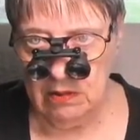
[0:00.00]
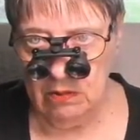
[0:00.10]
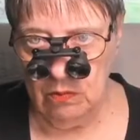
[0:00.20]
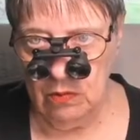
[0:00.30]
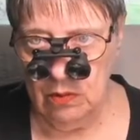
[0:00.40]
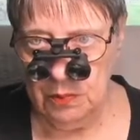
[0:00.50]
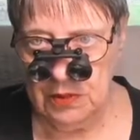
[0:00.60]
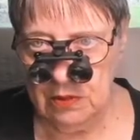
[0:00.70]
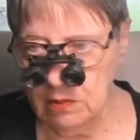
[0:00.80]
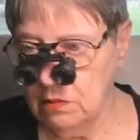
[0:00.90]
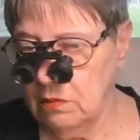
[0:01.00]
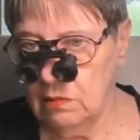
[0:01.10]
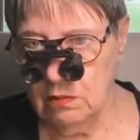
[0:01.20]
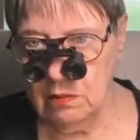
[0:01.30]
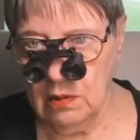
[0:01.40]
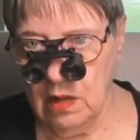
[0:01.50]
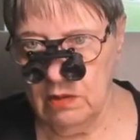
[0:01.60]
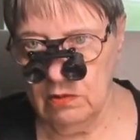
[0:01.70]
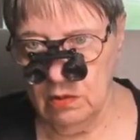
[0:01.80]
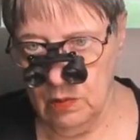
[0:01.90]
oops, I
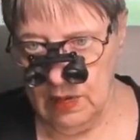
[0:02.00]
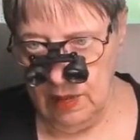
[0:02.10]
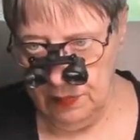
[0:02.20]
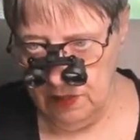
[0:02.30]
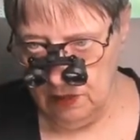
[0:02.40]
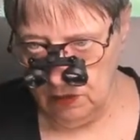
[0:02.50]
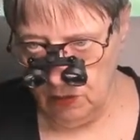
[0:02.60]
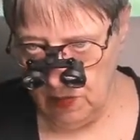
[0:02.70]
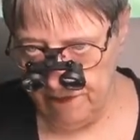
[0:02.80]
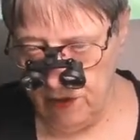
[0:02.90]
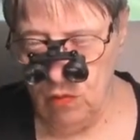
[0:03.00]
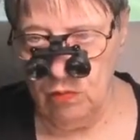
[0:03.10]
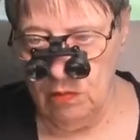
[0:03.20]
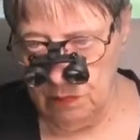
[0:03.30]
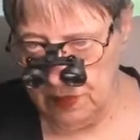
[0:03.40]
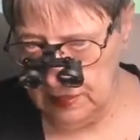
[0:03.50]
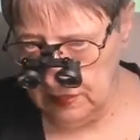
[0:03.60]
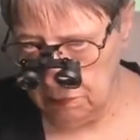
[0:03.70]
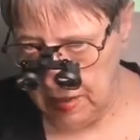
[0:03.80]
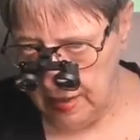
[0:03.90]
don't know what happened there to my phone, but it's
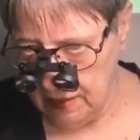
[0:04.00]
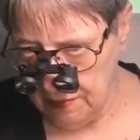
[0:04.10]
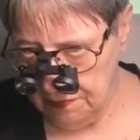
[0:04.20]
back.